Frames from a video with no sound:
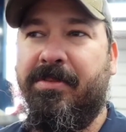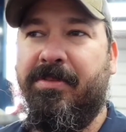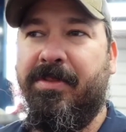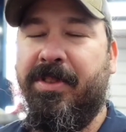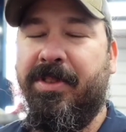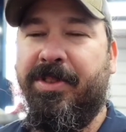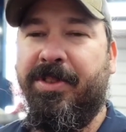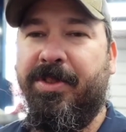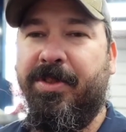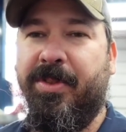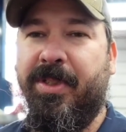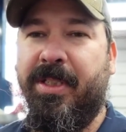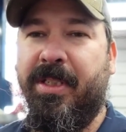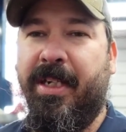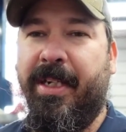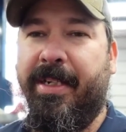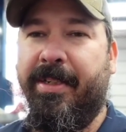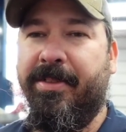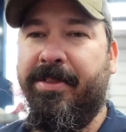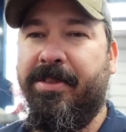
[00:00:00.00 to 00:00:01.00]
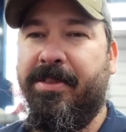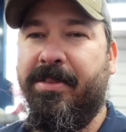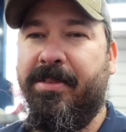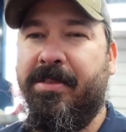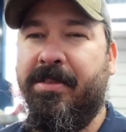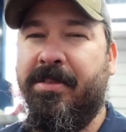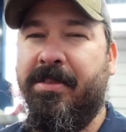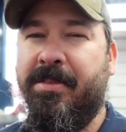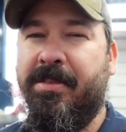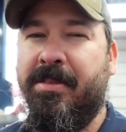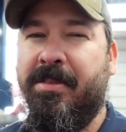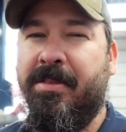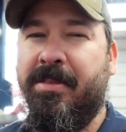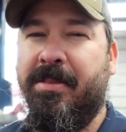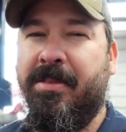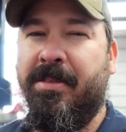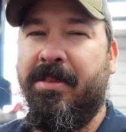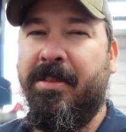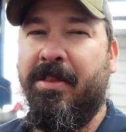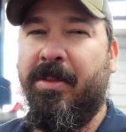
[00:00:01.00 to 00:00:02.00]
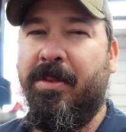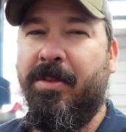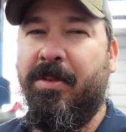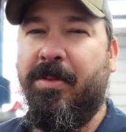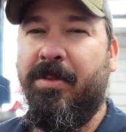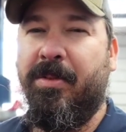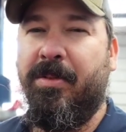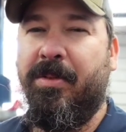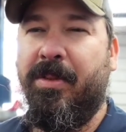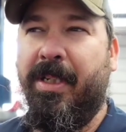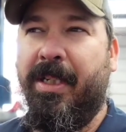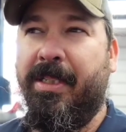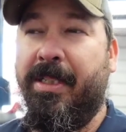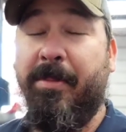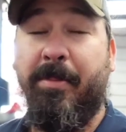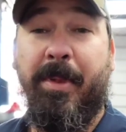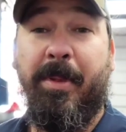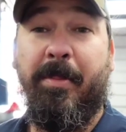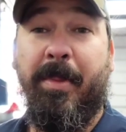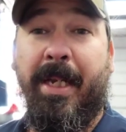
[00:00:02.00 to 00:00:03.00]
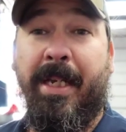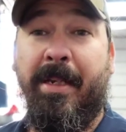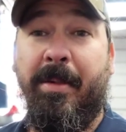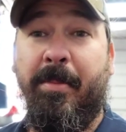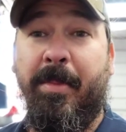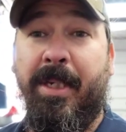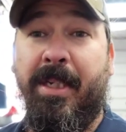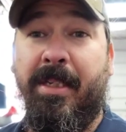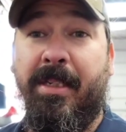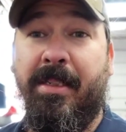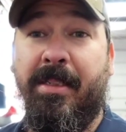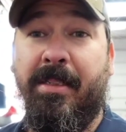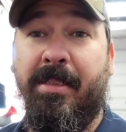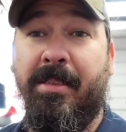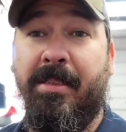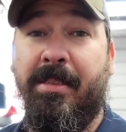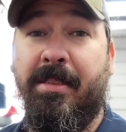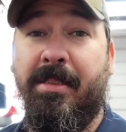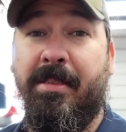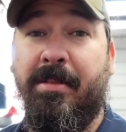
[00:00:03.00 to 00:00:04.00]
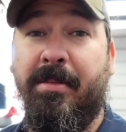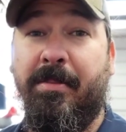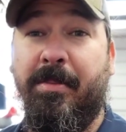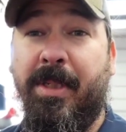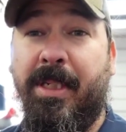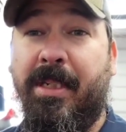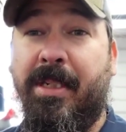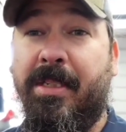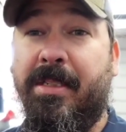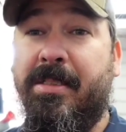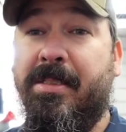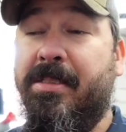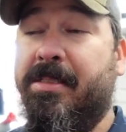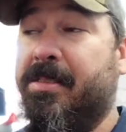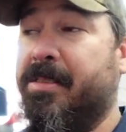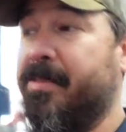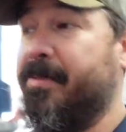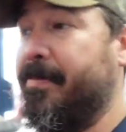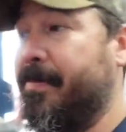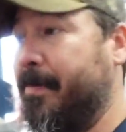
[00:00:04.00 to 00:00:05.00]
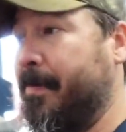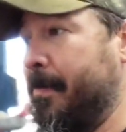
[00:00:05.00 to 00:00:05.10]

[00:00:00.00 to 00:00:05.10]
destroy the house. And then be mad at me because